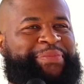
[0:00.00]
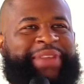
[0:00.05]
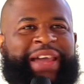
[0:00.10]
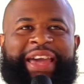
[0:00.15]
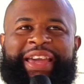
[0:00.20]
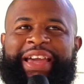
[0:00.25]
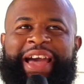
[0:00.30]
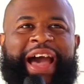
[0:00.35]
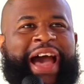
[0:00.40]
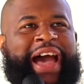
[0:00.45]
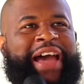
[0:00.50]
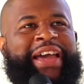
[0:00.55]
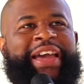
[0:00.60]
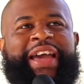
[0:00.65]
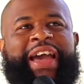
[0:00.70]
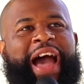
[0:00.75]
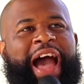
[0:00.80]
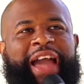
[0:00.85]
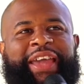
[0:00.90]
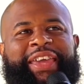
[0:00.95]
Like,
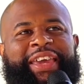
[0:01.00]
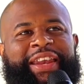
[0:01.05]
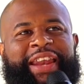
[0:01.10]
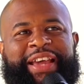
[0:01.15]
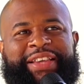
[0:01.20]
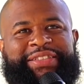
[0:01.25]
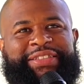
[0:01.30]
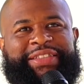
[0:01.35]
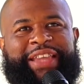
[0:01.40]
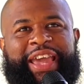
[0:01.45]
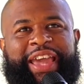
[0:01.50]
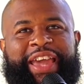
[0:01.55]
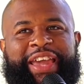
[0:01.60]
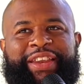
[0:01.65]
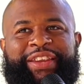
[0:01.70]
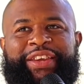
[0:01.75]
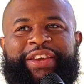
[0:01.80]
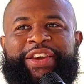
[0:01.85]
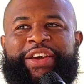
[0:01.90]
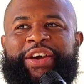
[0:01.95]
I cannot
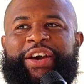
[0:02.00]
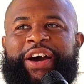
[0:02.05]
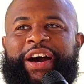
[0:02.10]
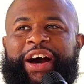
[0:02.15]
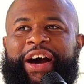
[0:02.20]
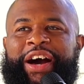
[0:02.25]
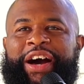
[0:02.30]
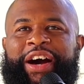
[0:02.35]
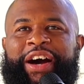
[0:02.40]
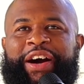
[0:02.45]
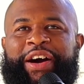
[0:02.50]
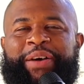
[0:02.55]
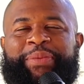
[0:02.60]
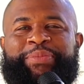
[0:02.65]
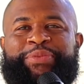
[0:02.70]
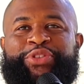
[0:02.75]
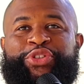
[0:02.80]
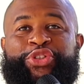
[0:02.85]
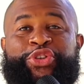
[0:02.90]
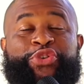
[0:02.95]
stand
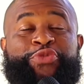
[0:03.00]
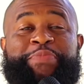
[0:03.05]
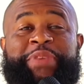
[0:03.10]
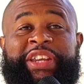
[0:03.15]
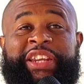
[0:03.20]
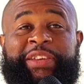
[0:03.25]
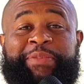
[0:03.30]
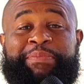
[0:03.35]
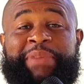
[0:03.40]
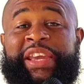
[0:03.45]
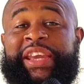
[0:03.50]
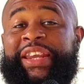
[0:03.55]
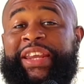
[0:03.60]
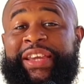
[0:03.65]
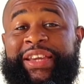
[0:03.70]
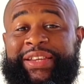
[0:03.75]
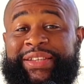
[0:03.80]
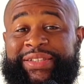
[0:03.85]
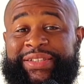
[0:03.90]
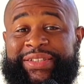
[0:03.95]
too many
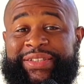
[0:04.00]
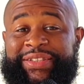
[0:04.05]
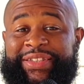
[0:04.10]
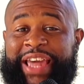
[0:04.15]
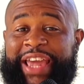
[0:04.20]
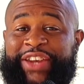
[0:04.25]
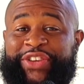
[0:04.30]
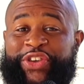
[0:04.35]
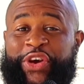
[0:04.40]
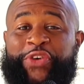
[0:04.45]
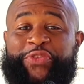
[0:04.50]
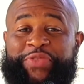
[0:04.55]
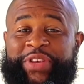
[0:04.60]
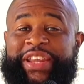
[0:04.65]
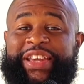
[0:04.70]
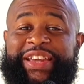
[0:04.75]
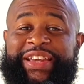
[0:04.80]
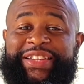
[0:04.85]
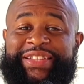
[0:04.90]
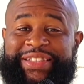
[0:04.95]
meetings that don't
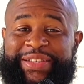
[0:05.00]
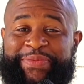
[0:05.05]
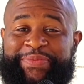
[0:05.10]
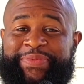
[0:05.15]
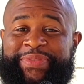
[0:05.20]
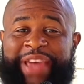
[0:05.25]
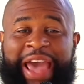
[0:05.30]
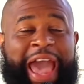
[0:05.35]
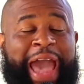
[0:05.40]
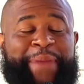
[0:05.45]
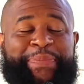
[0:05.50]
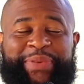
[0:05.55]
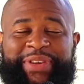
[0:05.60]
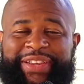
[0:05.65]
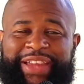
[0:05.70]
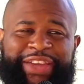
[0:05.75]
need to happen.